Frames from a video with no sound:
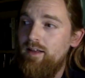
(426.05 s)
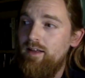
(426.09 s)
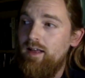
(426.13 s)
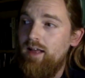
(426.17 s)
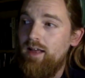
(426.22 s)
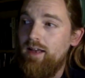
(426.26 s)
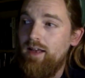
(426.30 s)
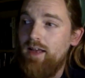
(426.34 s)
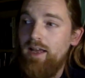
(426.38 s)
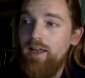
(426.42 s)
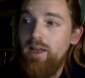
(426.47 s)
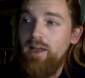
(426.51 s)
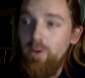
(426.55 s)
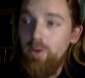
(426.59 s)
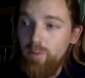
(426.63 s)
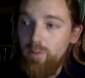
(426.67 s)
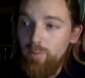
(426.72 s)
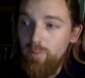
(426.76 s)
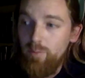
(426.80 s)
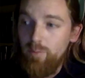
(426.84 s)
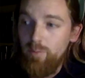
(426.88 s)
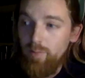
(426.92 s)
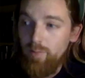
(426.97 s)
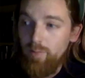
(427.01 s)
And I only
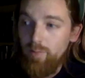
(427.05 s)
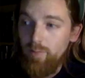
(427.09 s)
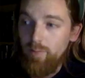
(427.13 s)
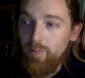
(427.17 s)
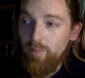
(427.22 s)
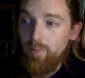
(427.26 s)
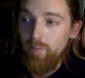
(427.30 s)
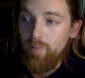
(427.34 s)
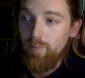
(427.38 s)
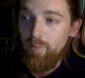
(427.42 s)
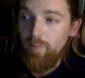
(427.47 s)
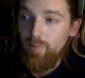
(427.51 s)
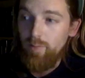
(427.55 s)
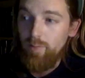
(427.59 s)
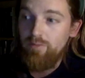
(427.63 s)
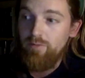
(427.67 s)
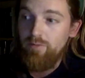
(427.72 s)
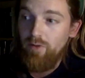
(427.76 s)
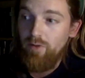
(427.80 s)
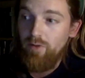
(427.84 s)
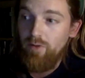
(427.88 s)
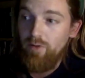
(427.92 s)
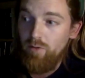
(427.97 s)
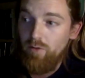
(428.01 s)
became aware of the
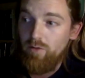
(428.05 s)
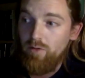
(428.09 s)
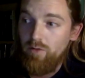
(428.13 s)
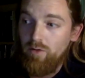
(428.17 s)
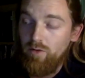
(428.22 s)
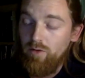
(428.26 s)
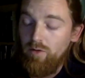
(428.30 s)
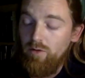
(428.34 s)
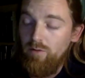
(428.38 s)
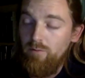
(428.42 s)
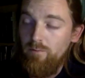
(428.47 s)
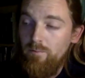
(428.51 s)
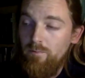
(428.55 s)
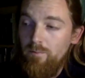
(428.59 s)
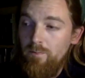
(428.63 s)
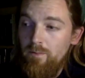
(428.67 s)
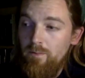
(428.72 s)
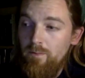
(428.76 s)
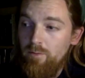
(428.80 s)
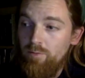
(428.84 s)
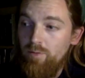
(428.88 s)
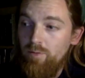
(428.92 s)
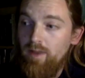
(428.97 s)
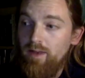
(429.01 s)
folklore
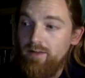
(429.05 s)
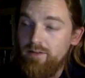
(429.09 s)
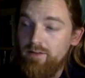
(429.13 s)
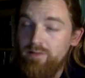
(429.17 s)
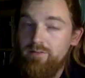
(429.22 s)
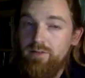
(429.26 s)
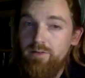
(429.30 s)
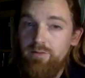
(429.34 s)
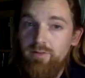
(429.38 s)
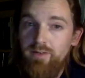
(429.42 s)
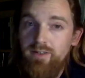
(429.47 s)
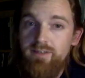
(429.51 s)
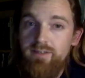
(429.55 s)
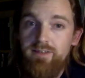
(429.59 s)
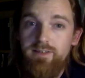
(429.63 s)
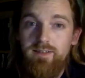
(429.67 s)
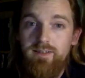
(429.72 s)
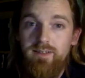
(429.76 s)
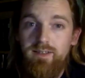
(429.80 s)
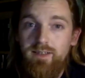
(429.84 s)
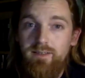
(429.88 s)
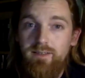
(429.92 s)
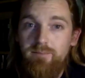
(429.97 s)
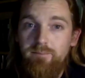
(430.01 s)
relatively
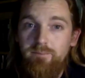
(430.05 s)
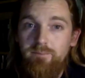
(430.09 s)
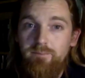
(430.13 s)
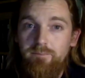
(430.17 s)
recently.